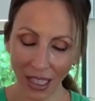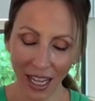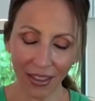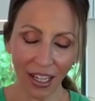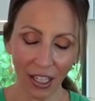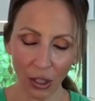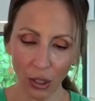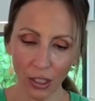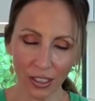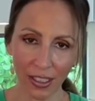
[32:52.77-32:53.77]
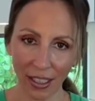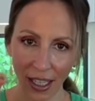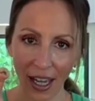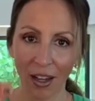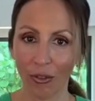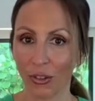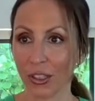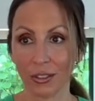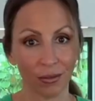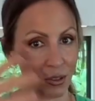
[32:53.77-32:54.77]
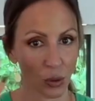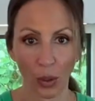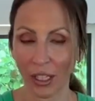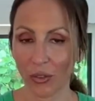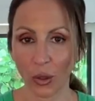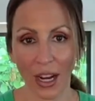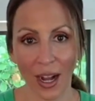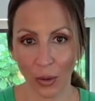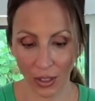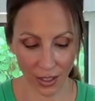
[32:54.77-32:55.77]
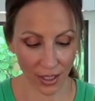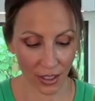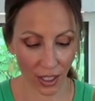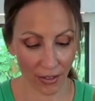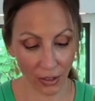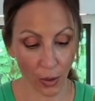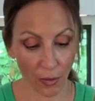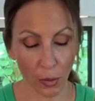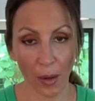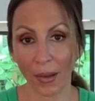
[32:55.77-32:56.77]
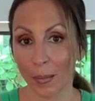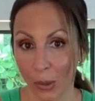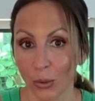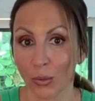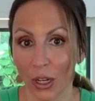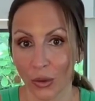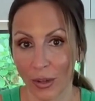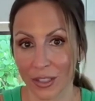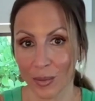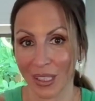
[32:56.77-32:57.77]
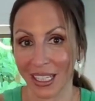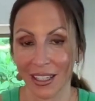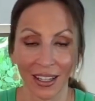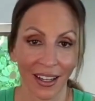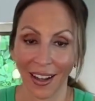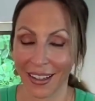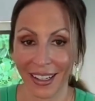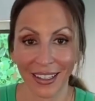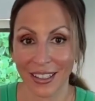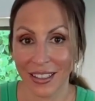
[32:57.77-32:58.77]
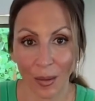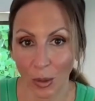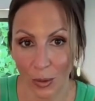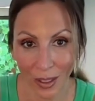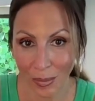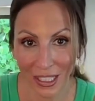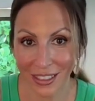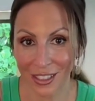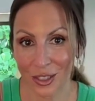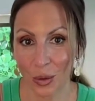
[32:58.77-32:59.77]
and then I cooked for 24 hours. If you ever want my bone broth recipe, I can't demo it because it's a